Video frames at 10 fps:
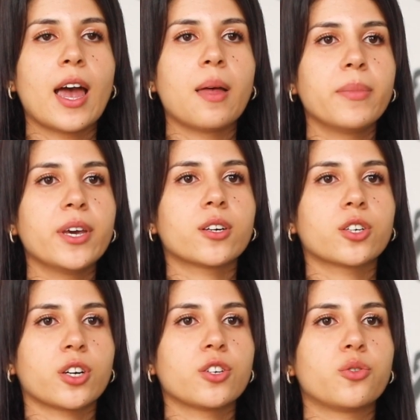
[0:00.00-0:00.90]
and make
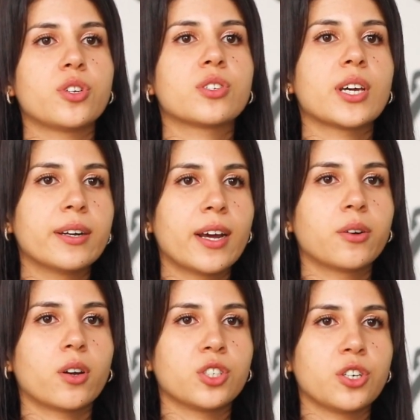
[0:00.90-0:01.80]
our country stand
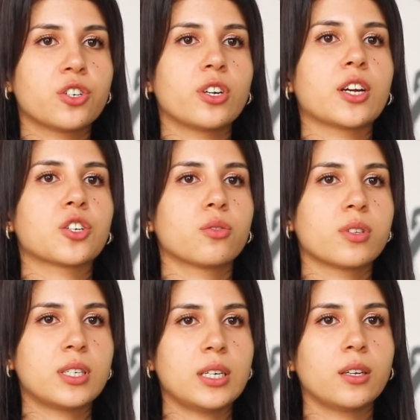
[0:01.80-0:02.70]
out on the international
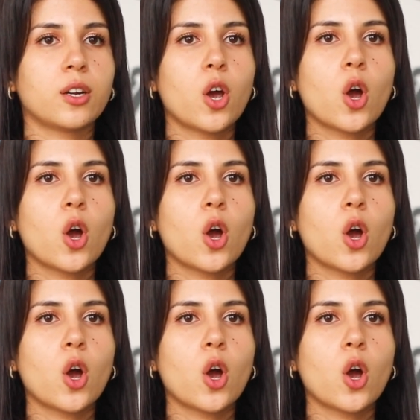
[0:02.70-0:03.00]
scene.